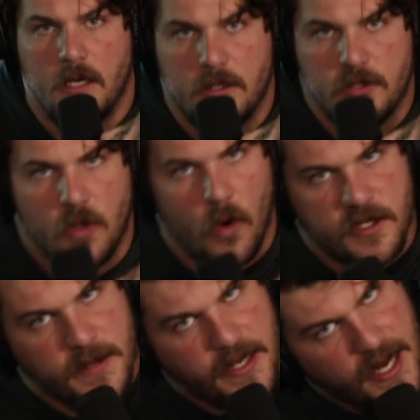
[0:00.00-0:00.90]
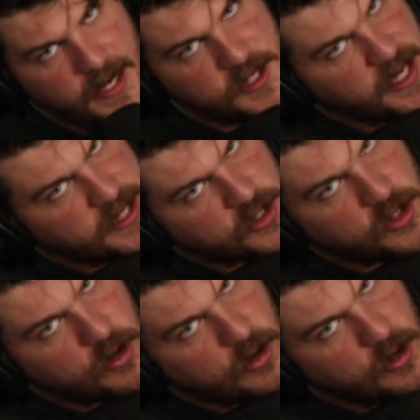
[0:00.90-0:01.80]
towards me, kind of just like
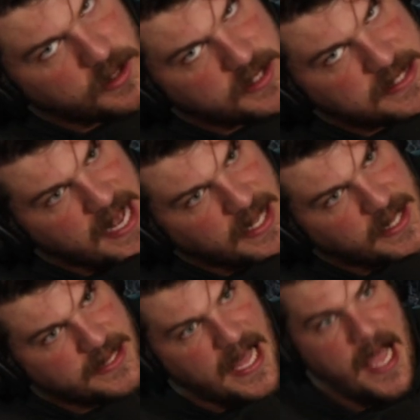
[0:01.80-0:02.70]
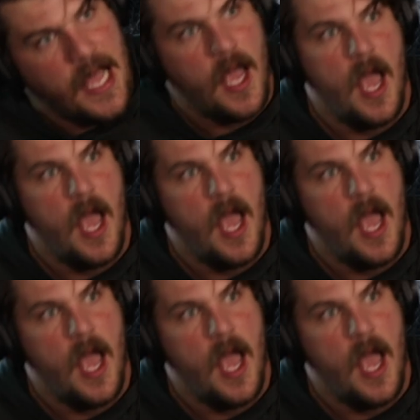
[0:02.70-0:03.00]
quirked his neck like that.